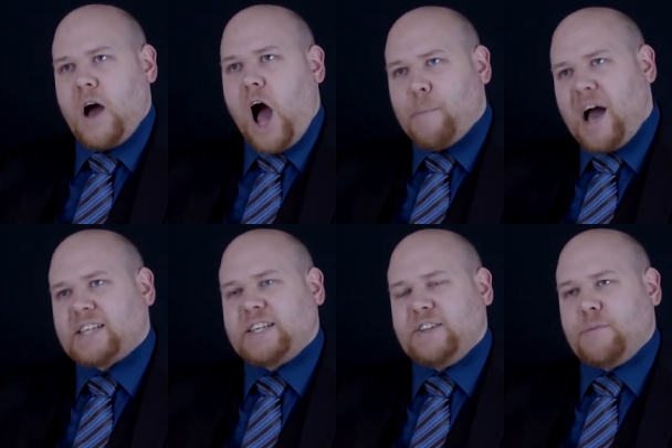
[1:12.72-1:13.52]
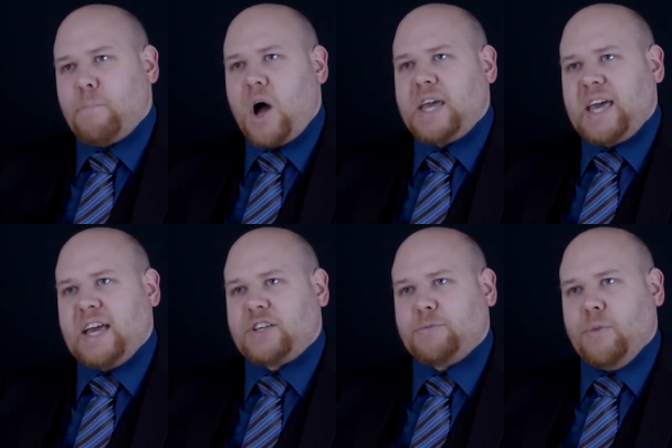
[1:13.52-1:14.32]
I'm asking that Mike
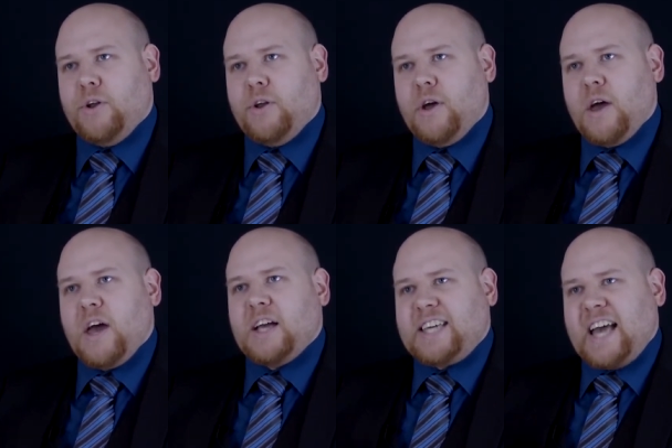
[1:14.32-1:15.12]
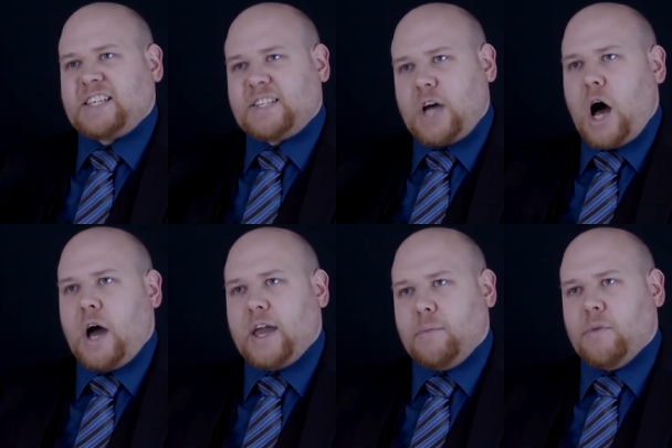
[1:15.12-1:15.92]
Hitchman gets
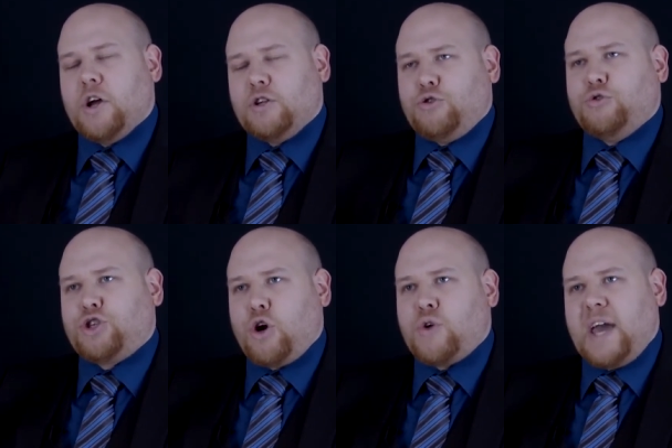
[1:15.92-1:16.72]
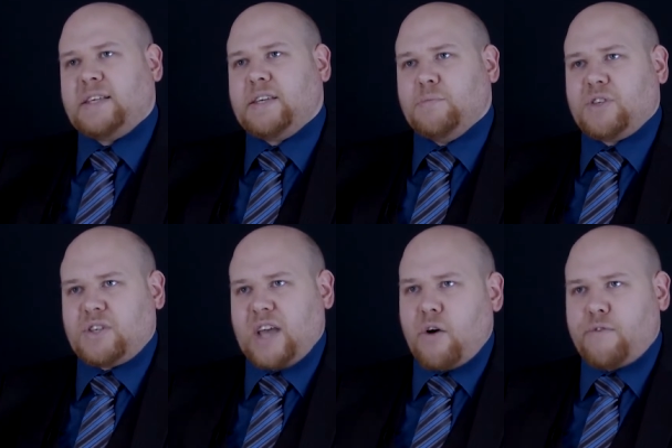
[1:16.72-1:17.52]
time to showcase
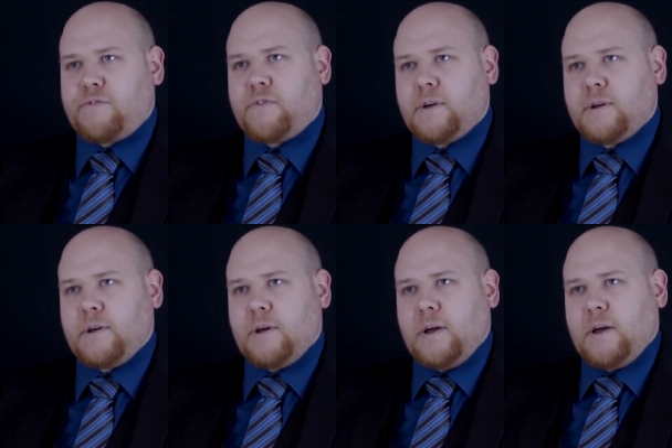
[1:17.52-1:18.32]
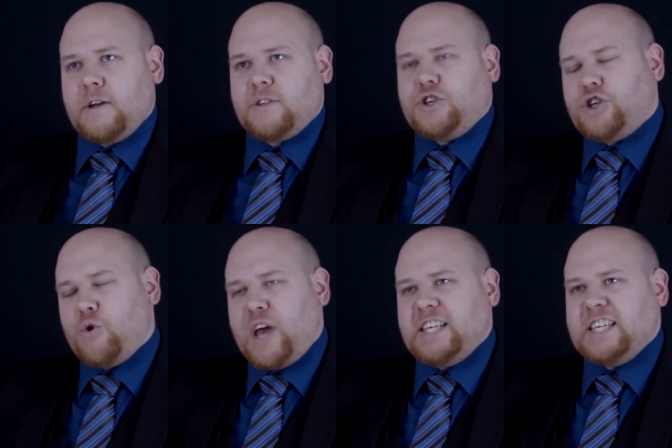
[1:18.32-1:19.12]
himself, to
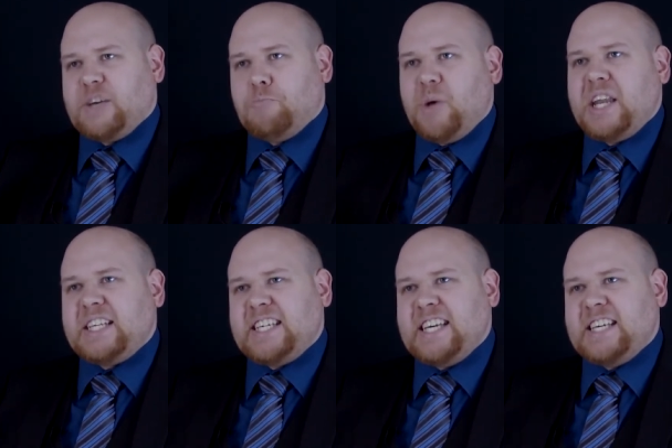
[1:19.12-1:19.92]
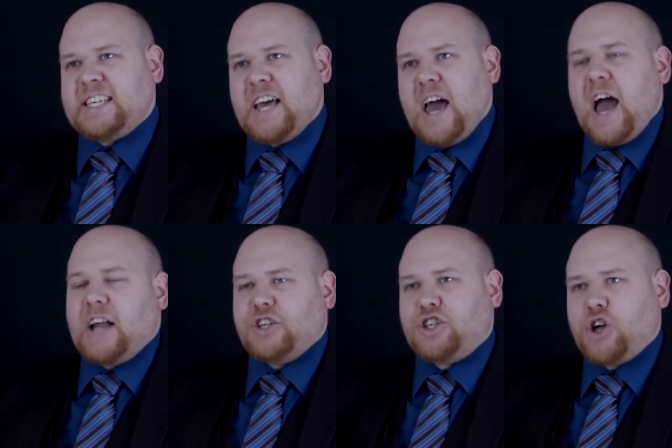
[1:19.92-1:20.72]
showcase his abilities,
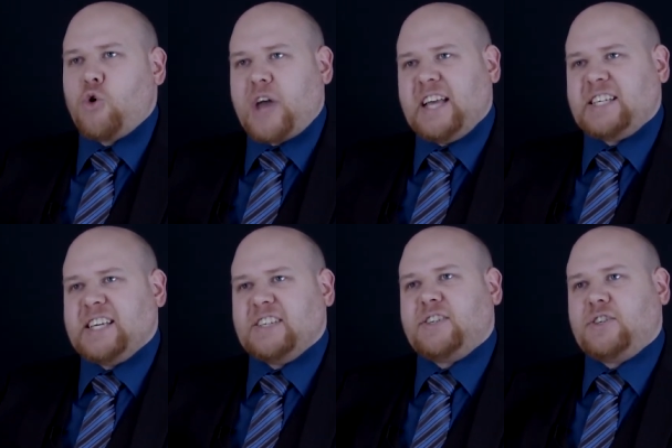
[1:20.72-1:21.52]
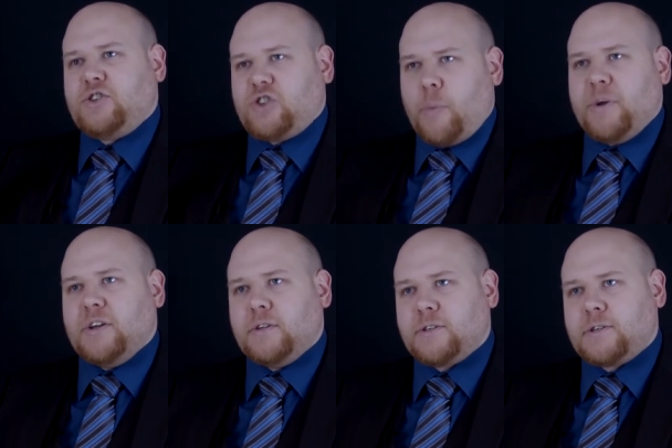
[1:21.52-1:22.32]
and showcase his
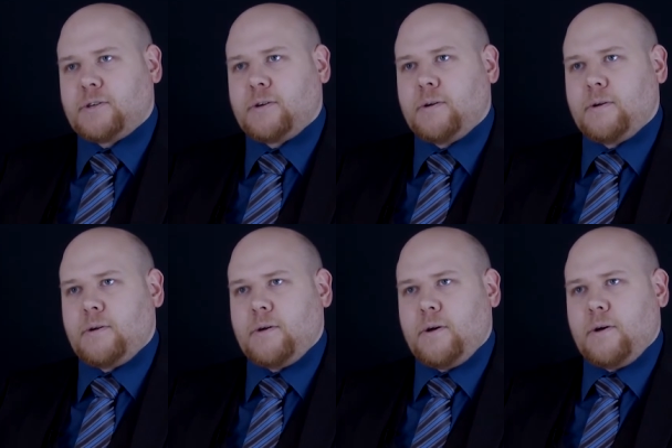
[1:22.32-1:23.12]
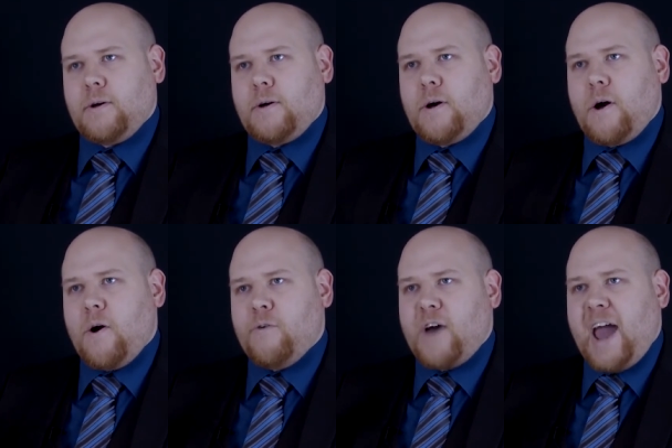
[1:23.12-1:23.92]
dominance
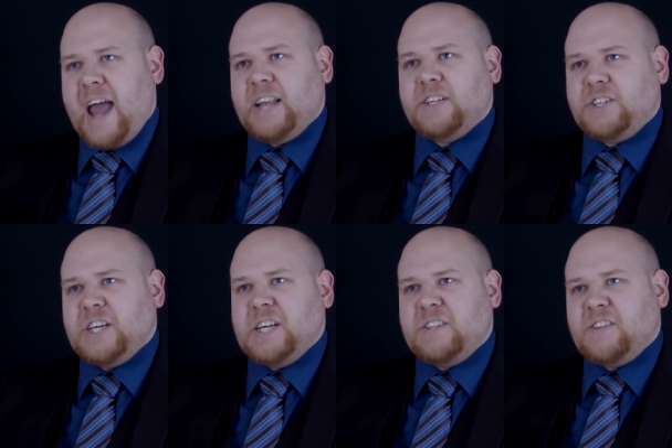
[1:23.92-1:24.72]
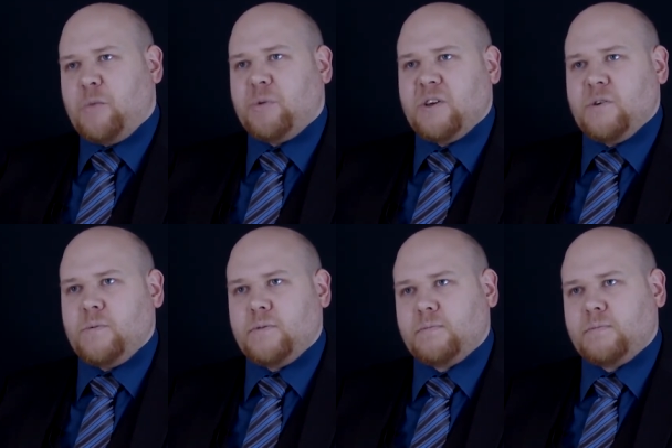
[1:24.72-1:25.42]
over NGW.